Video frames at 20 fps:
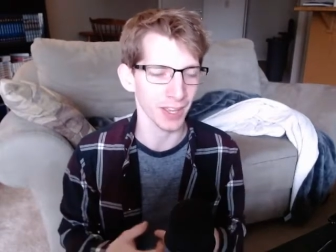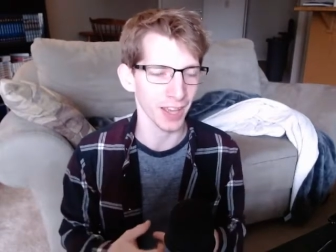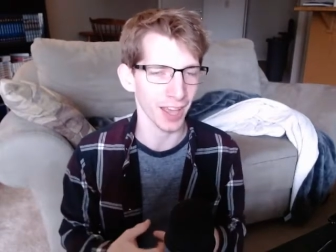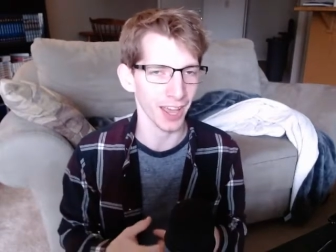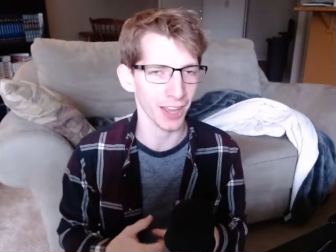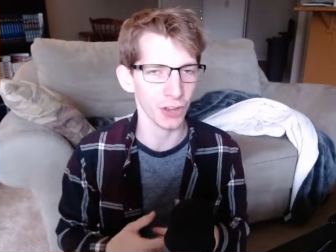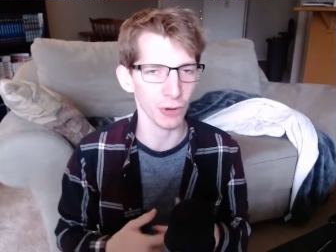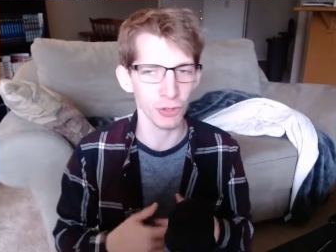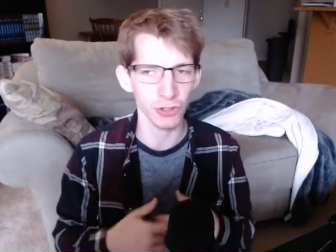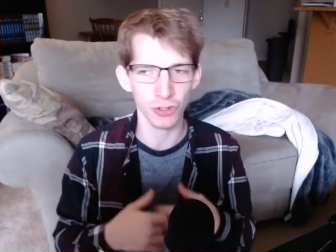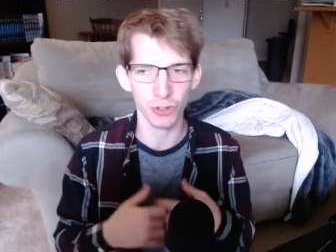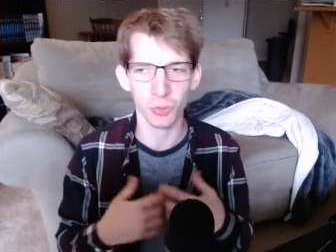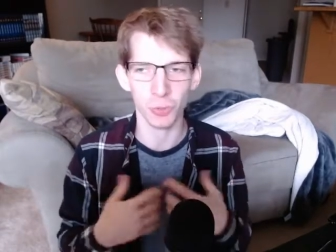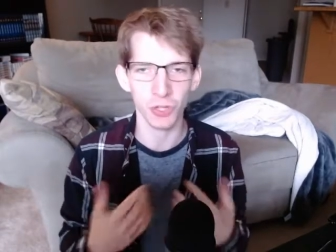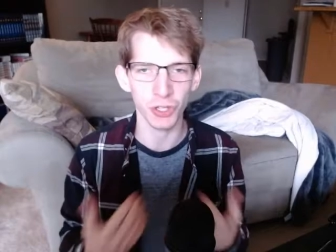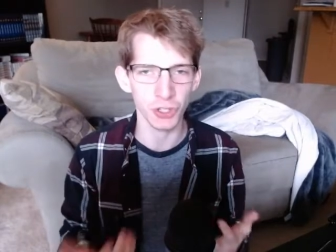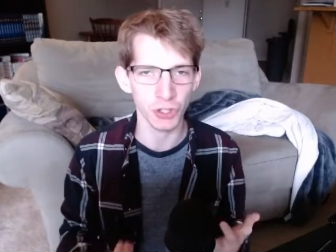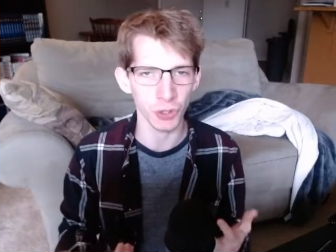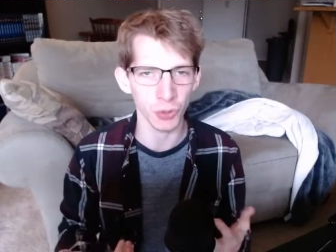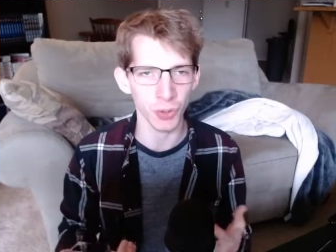I can always just
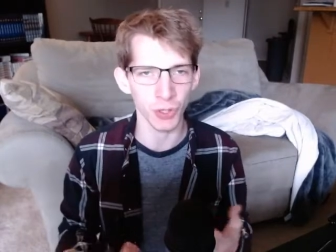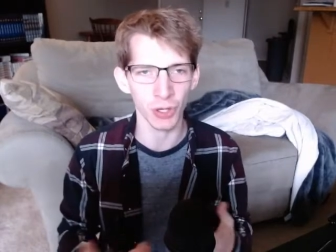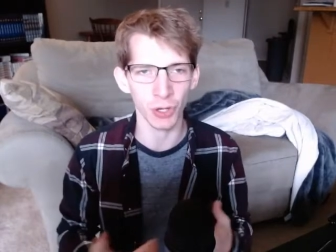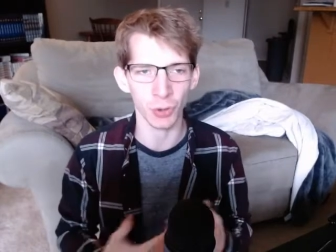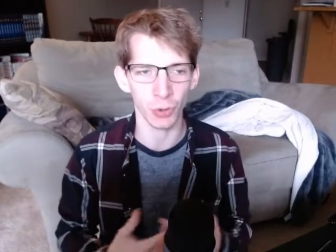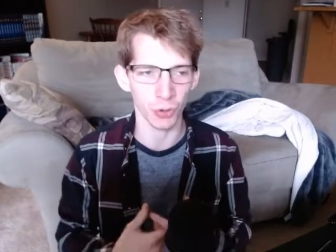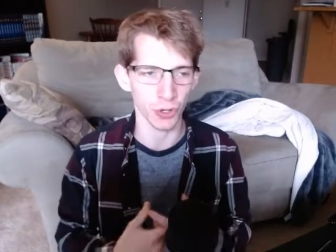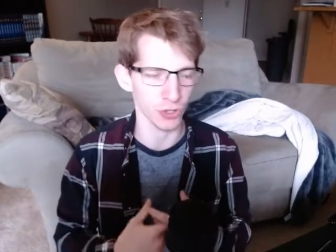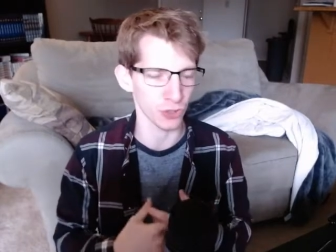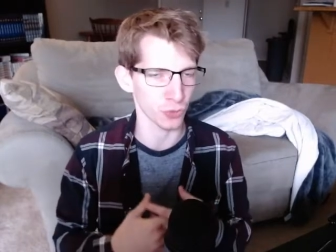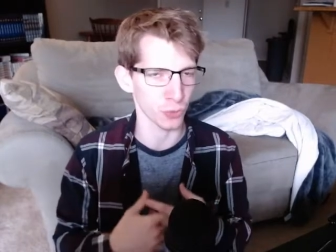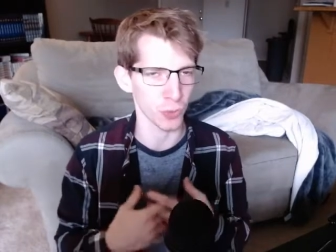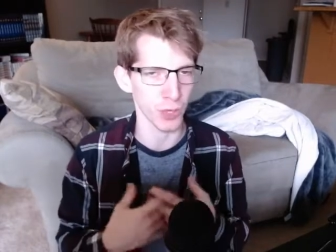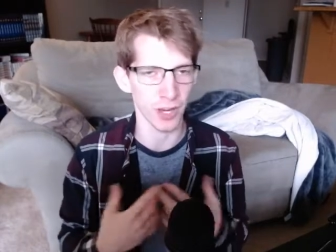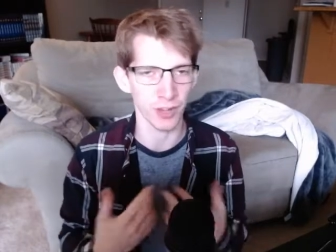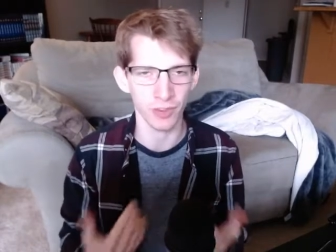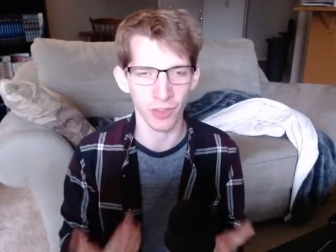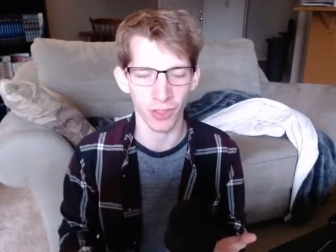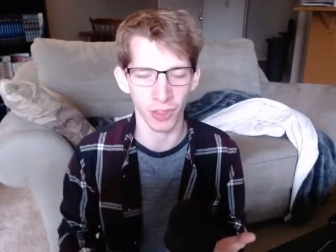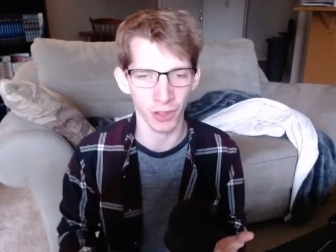redo it or just
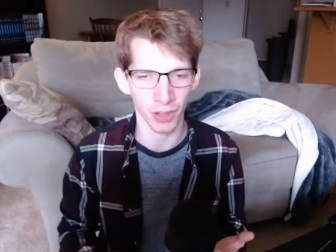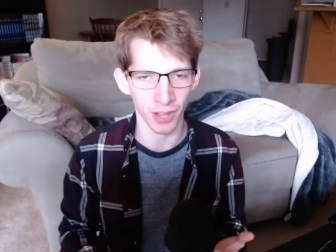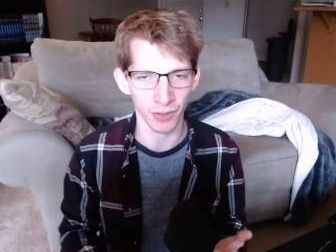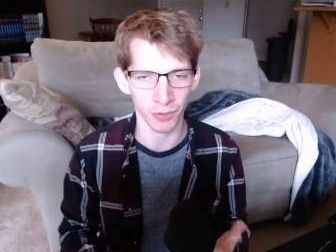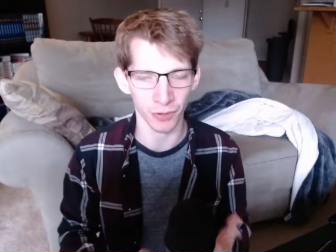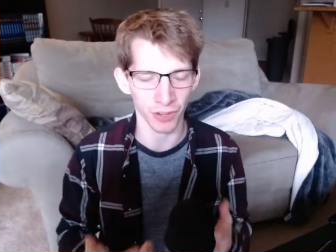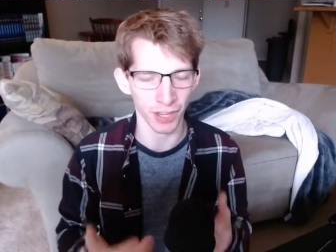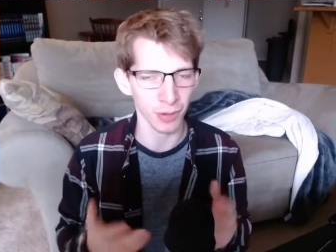re-enter the level.